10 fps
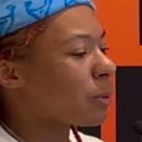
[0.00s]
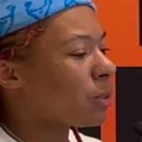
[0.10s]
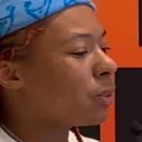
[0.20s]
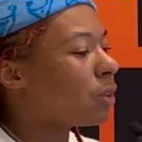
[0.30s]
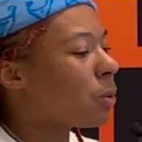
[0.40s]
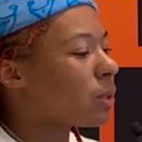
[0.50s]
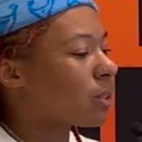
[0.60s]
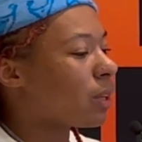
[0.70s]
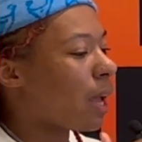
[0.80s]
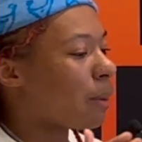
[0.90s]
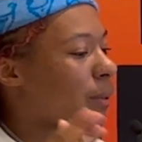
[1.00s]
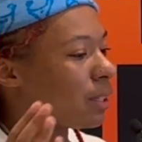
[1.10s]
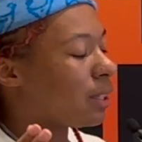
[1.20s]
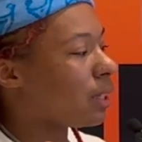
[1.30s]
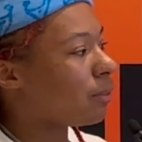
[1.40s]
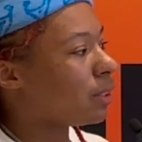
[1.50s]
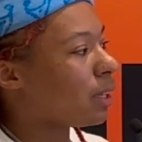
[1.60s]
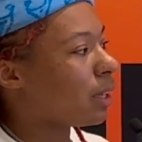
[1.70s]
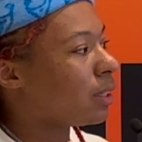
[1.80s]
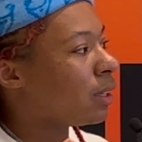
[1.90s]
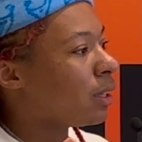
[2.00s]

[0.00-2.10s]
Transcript: You don't know what's going to happen in a given day.